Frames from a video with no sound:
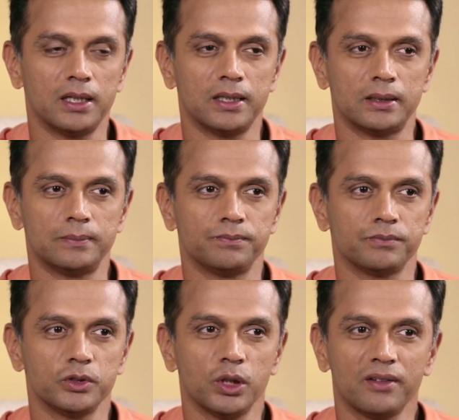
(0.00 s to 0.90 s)
you have
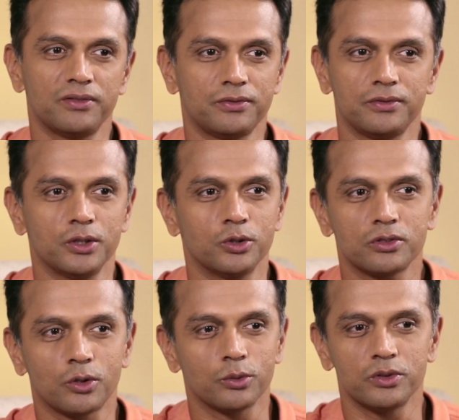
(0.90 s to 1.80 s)

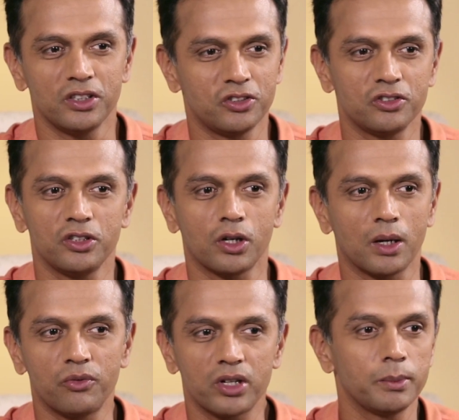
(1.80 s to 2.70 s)
conversations, and you're comfortable
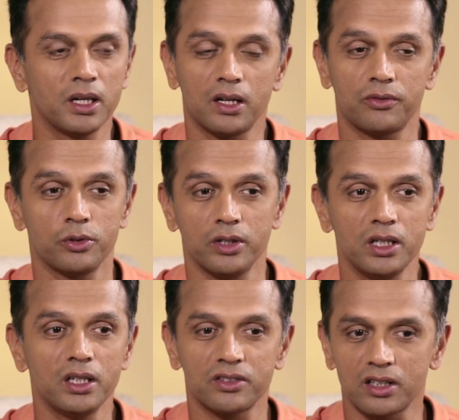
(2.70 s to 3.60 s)
enough to really
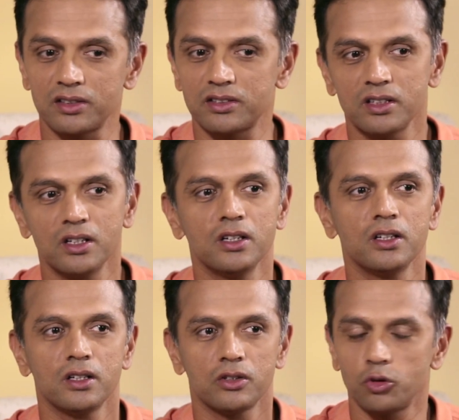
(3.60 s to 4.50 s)
discuss so
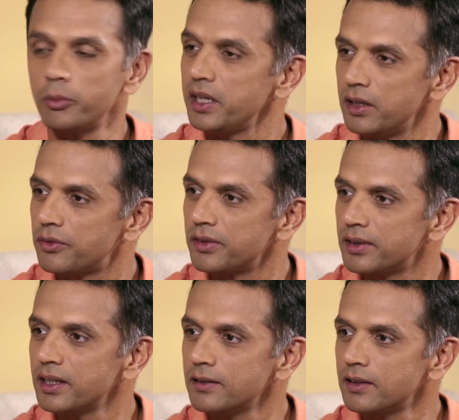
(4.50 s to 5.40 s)
many different things. And it's
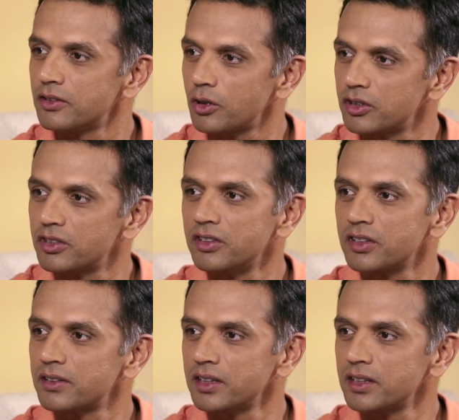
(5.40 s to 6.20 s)
not just discussing cricket. I